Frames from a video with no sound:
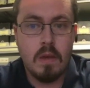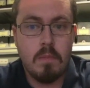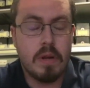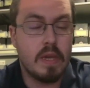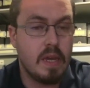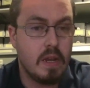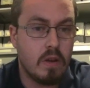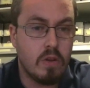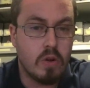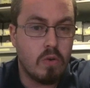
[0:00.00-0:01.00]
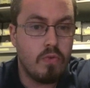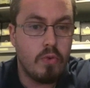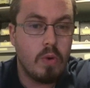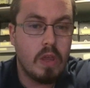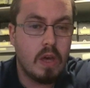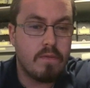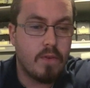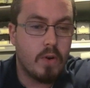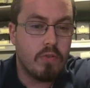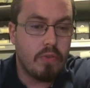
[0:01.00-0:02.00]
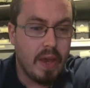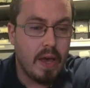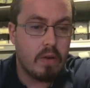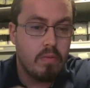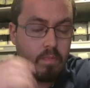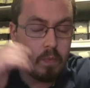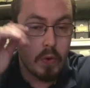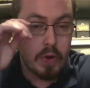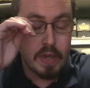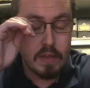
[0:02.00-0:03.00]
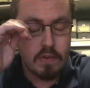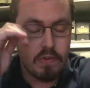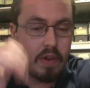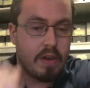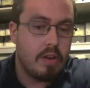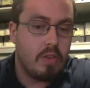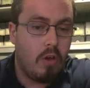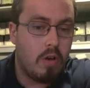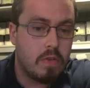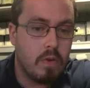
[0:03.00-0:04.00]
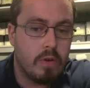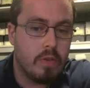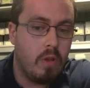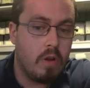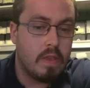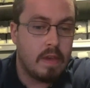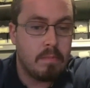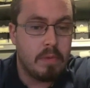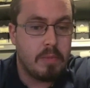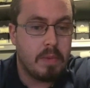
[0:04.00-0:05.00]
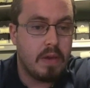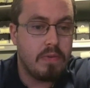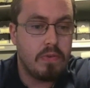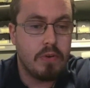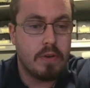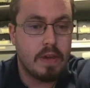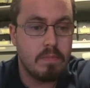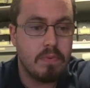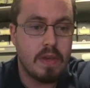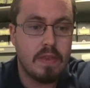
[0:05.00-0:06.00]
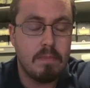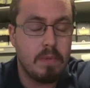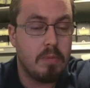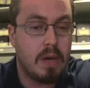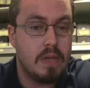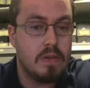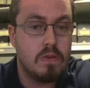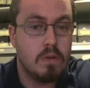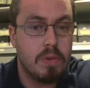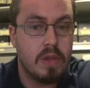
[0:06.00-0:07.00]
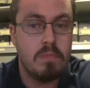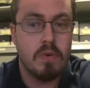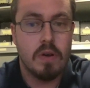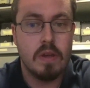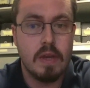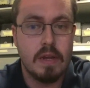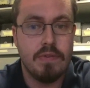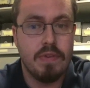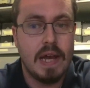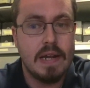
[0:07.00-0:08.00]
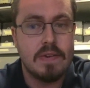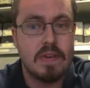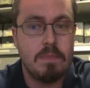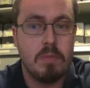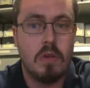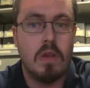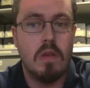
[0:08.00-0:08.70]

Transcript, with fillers: But again, you don't do well on first down. You're going to get to second and long, third and long, and that minimizes your game plan. That minimizes your playbook, and it's not acceptable.